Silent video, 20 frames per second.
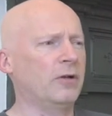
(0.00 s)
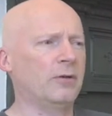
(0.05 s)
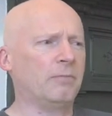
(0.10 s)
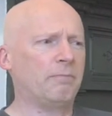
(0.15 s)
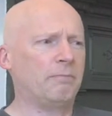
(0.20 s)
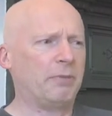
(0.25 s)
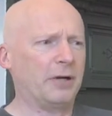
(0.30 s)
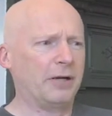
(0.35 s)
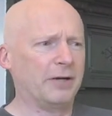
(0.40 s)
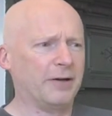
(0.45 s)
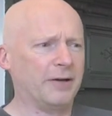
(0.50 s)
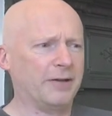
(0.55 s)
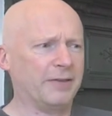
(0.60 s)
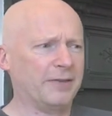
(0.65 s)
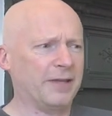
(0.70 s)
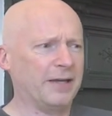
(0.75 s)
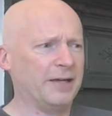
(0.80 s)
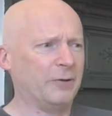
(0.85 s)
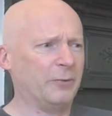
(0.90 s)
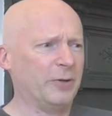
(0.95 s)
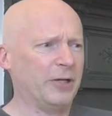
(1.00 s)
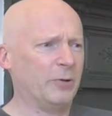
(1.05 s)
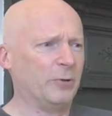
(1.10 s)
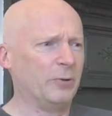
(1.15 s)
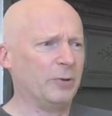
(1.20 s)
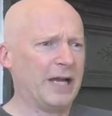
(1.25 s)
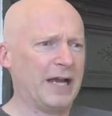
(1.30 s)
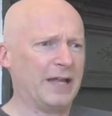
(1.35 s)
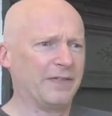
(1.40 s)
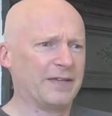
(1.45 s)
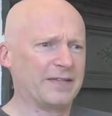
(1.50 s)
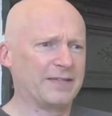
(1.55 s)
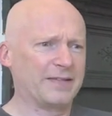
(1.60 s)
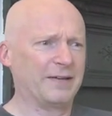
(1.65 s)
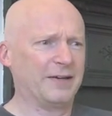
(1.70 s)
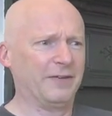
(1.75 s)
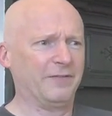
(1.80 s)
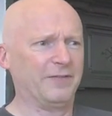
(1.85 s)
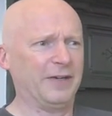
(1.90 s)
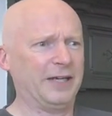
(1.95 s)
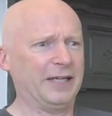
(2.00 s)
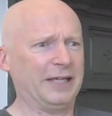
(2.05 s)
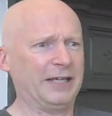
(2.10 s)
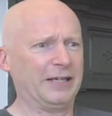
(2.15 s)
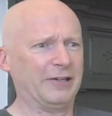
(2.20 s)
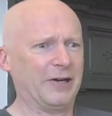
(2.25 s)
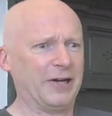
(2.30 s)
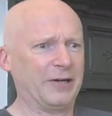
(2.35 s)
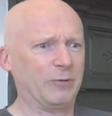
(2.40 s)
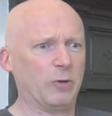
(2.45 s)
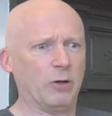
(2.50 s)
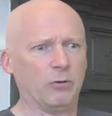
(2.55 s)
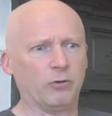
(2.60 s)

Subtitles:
But I think we all have this kind of feeling like, well,